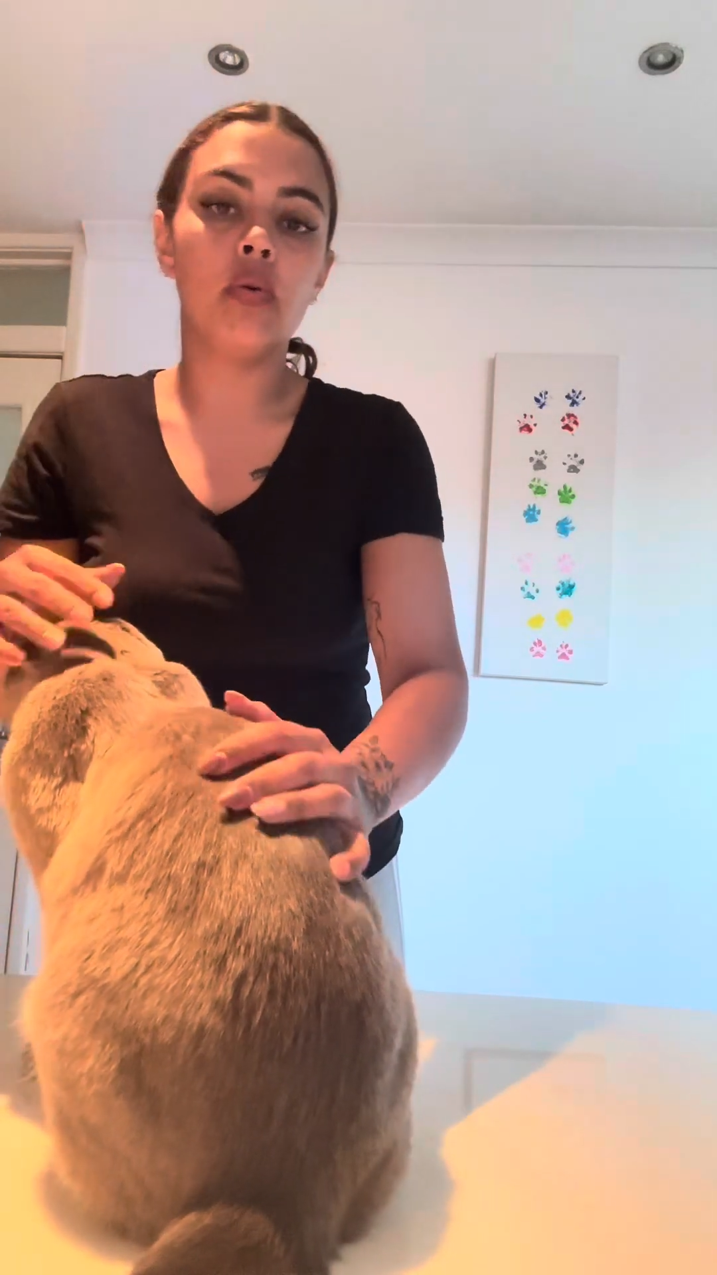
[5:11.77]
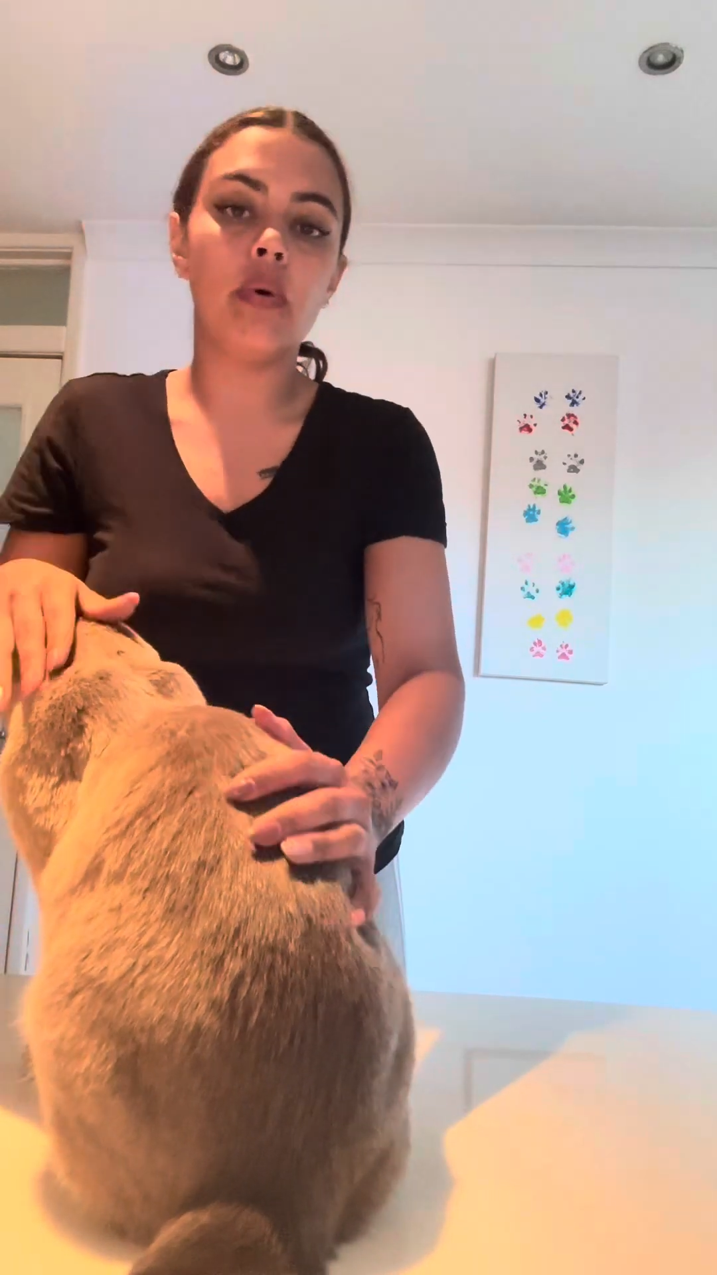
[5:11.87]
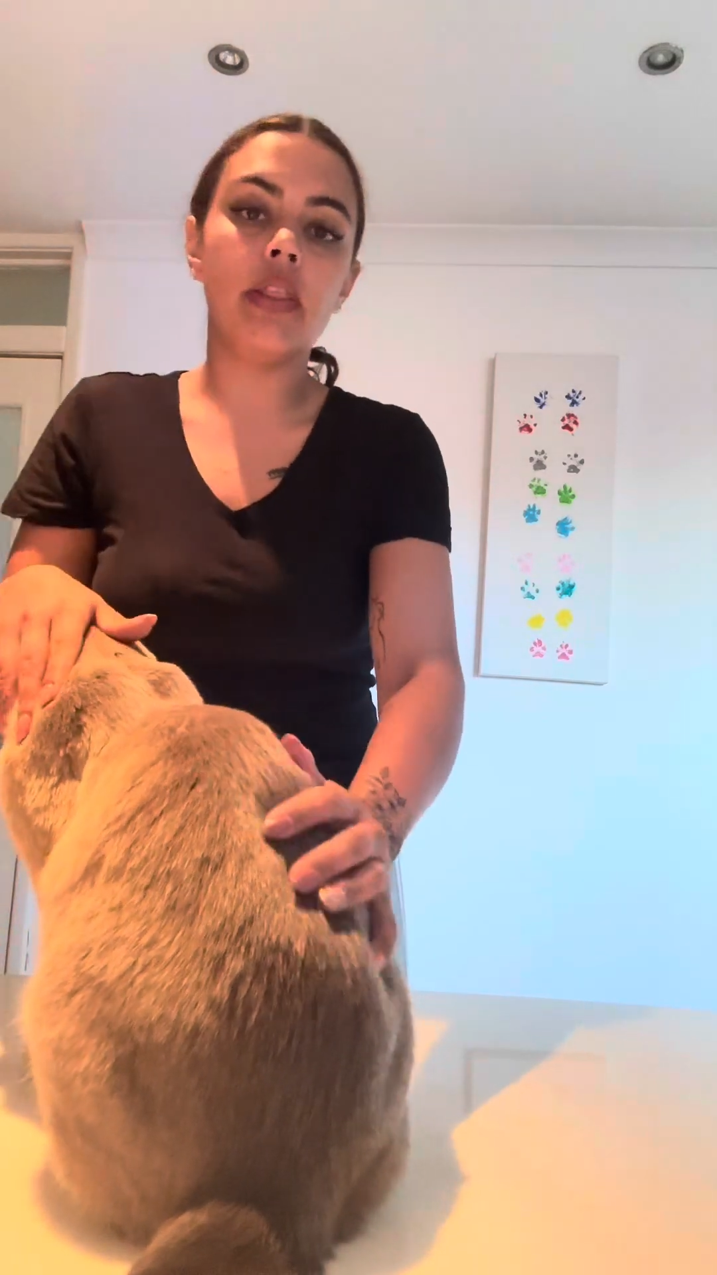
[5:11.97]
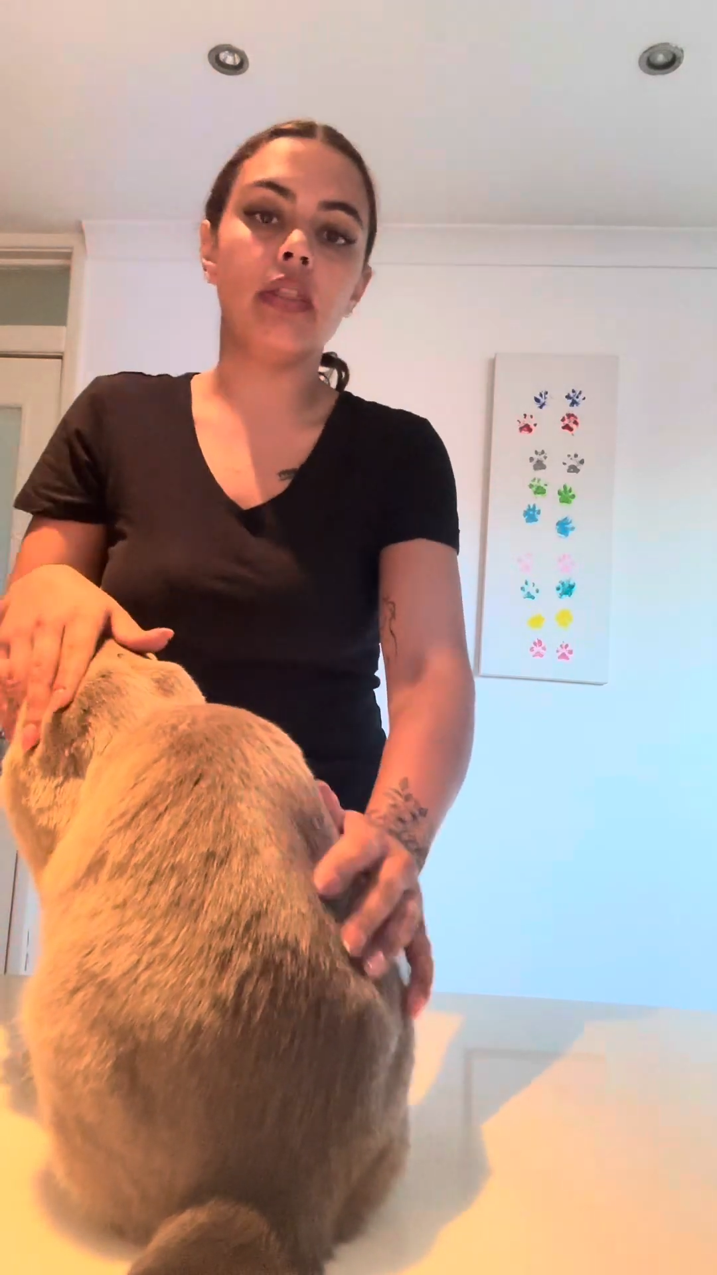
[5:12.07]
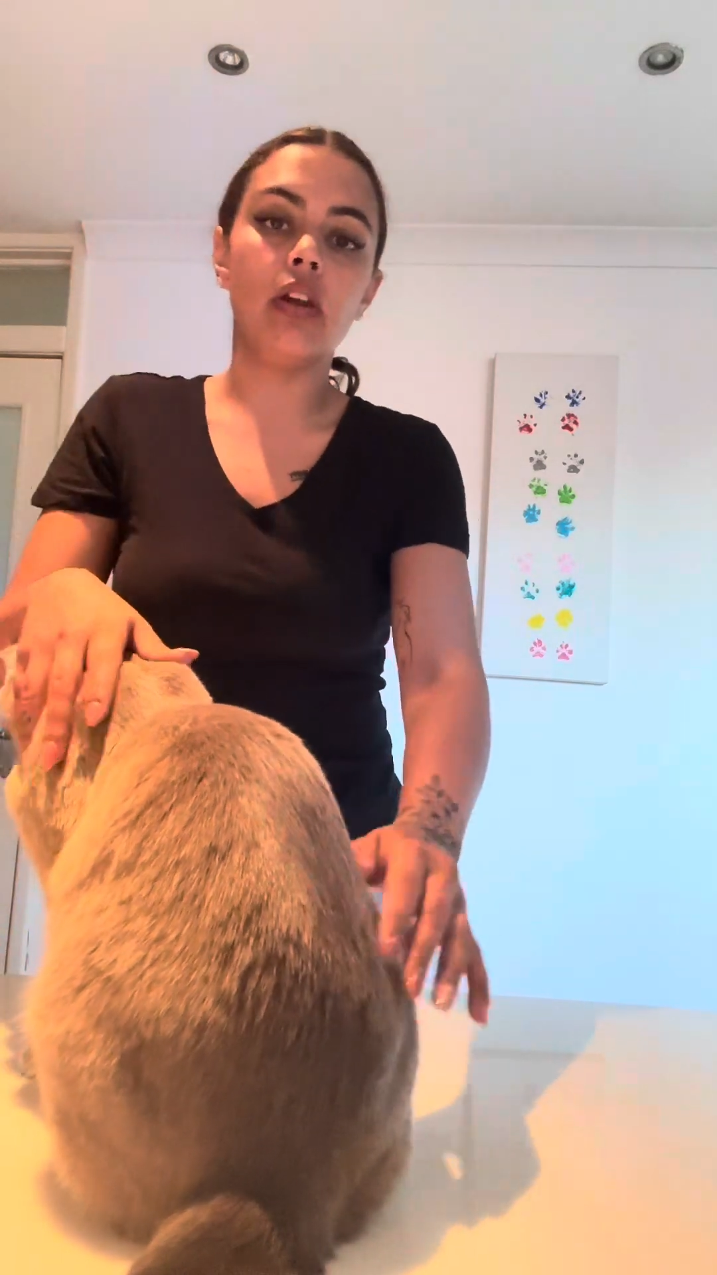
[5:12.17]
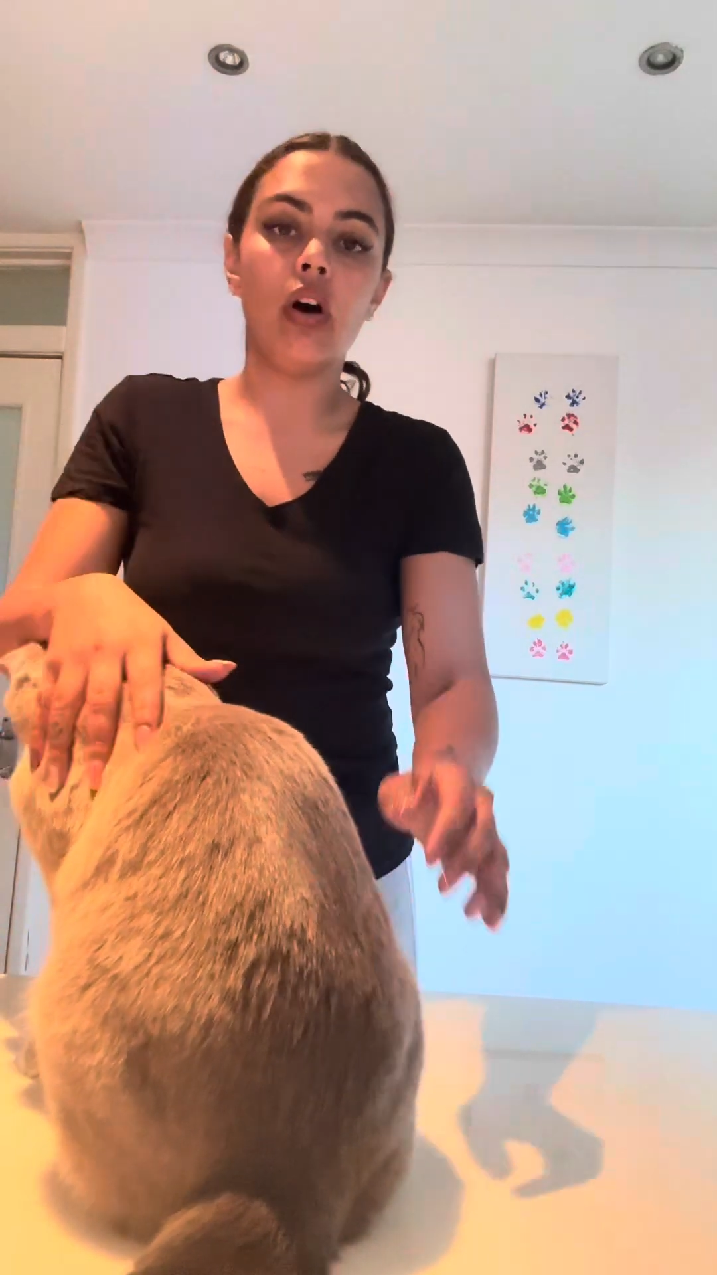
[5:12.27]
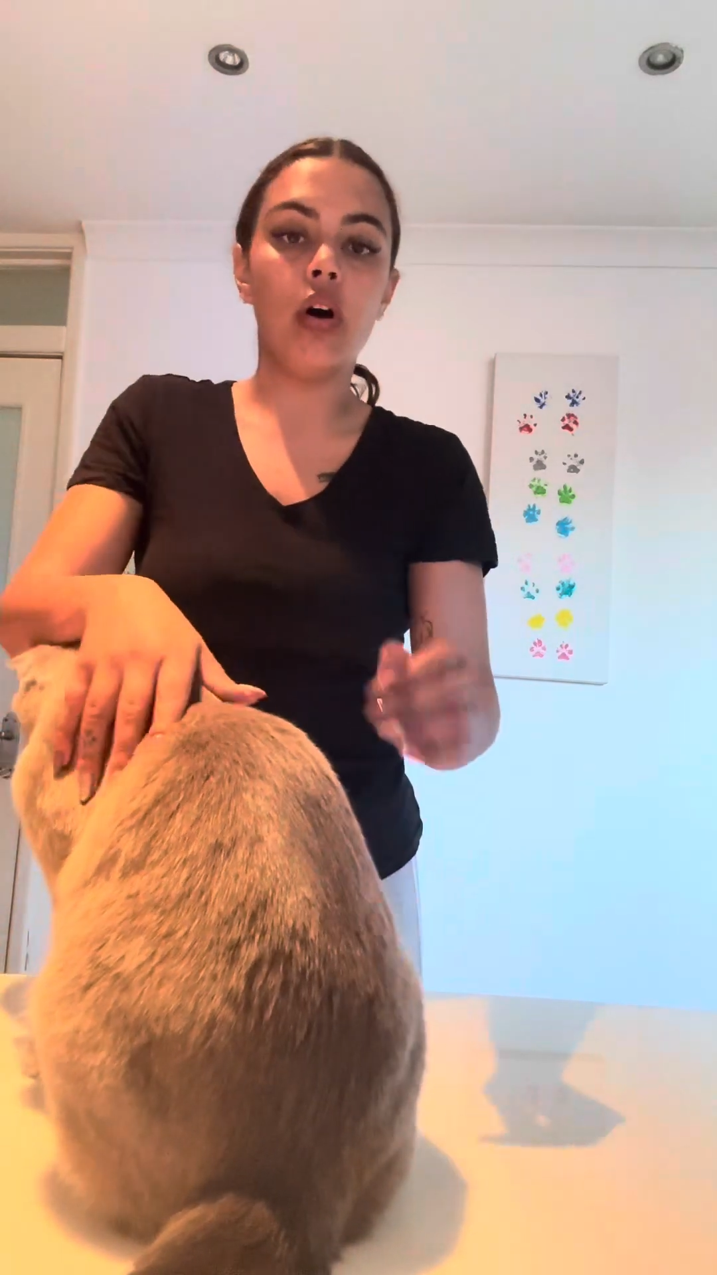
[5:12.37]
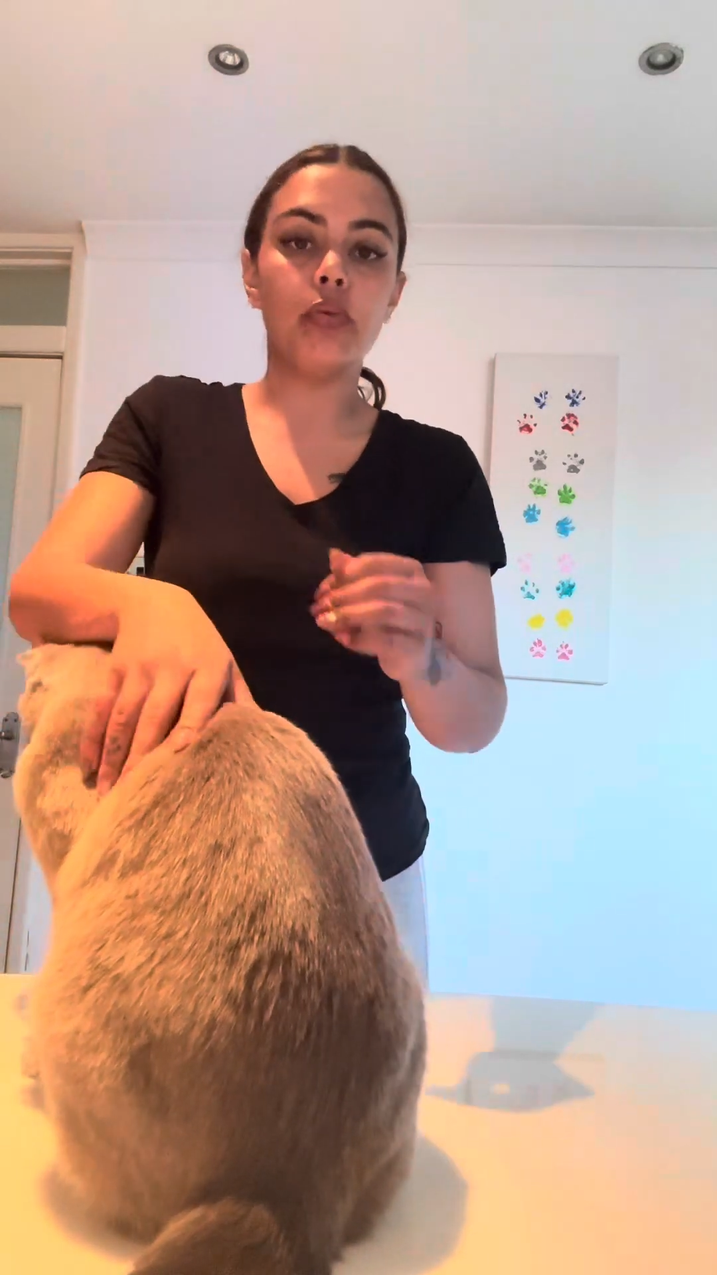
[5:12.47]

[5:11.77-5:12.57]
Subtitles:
when the law